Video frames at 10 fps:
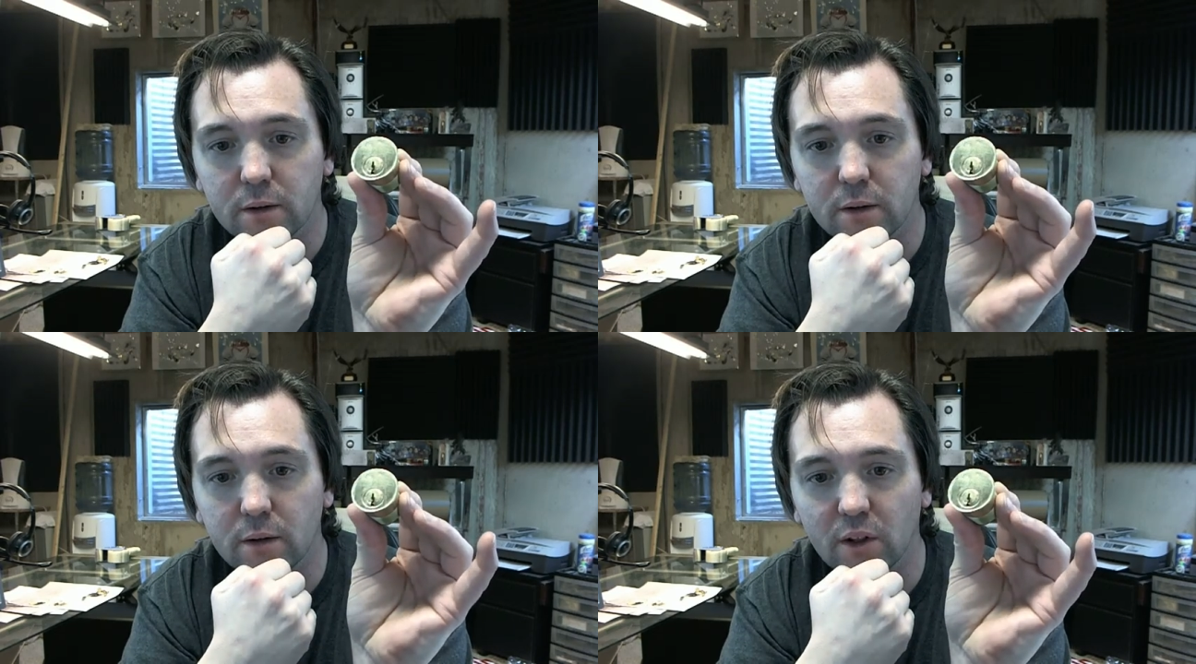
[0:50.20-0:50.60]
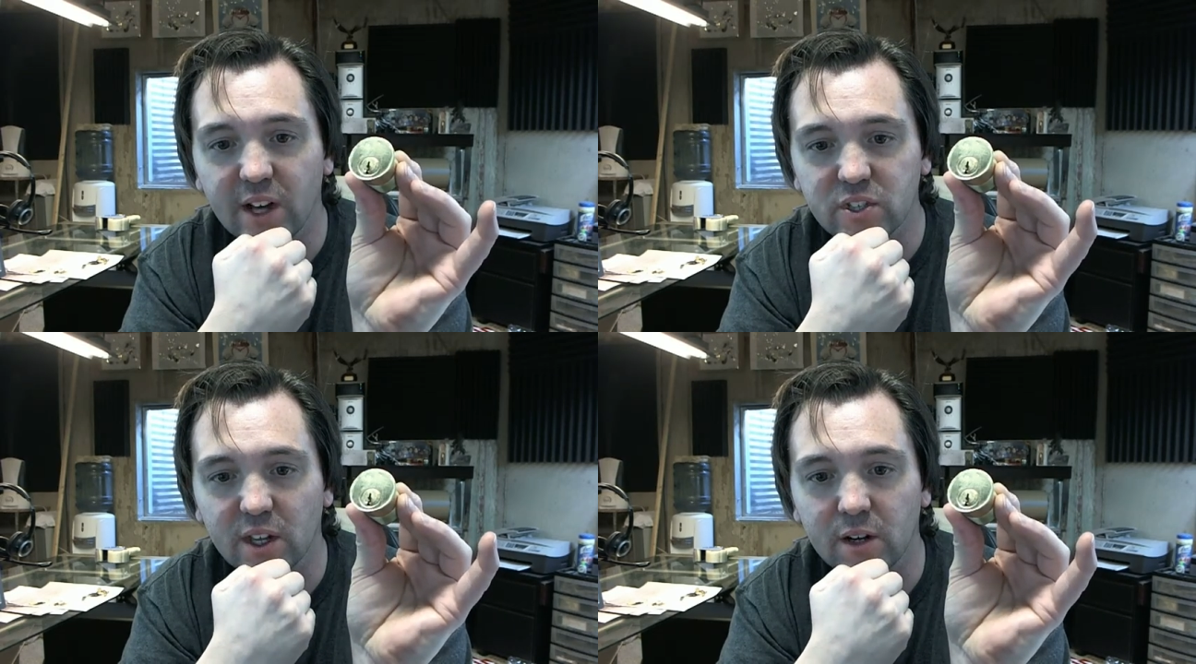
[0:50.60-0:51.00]

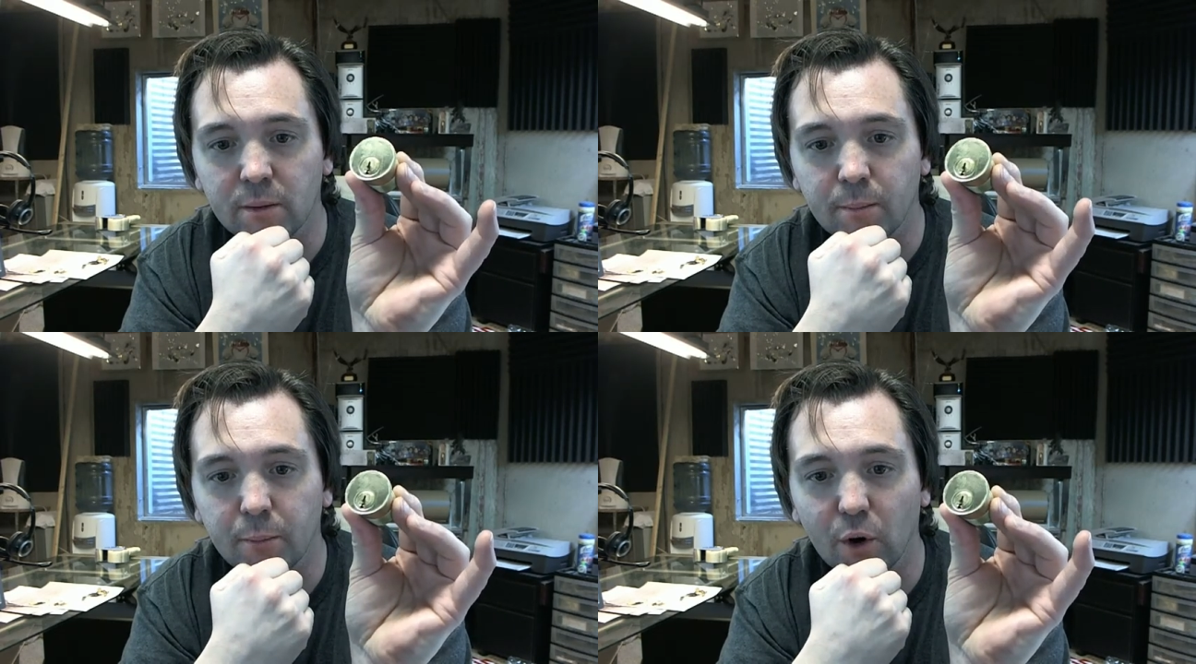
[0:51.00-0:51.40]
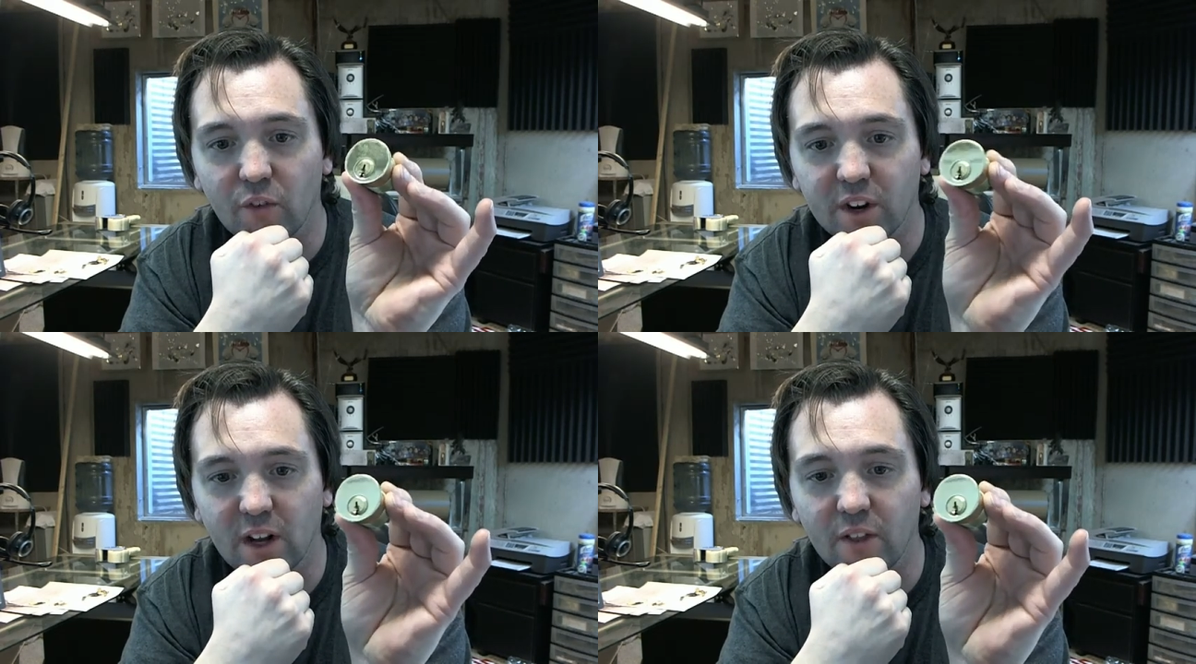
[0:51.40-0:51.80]
less than
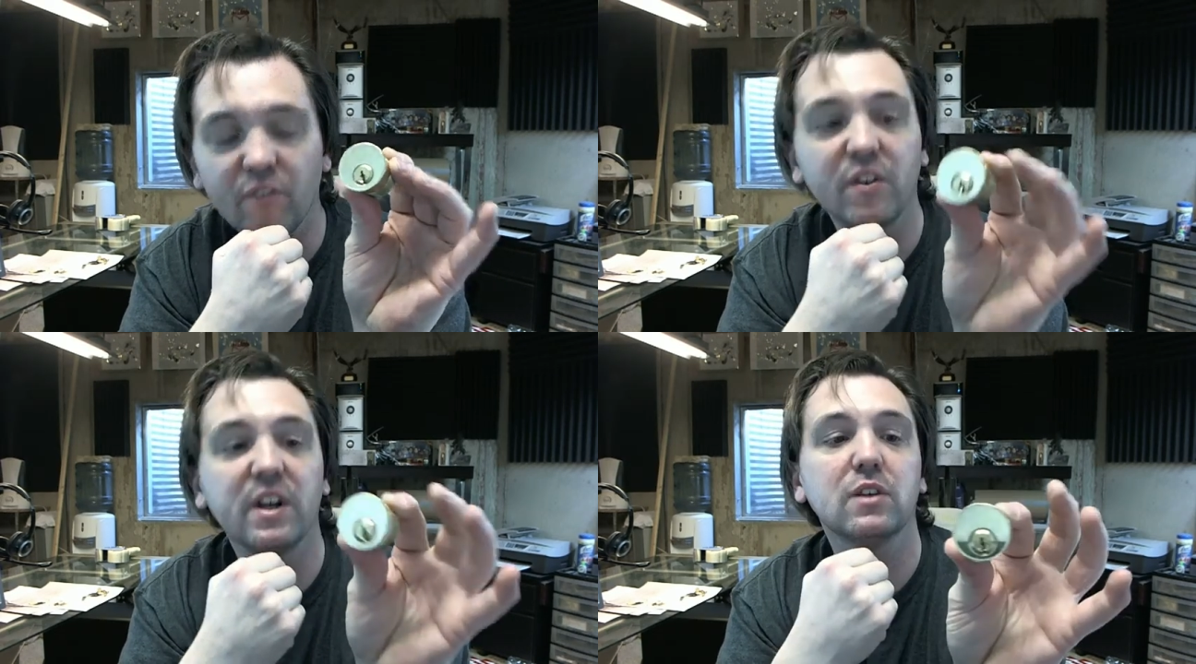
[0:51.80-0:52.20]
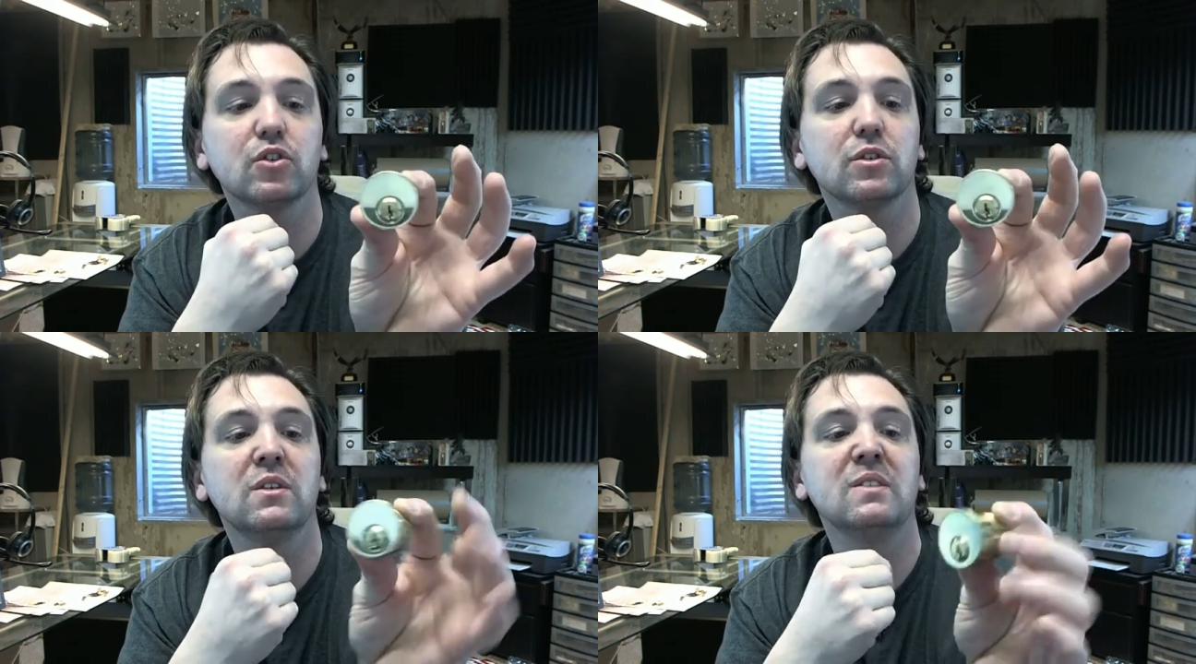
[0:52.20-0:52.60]
perfect on the finish.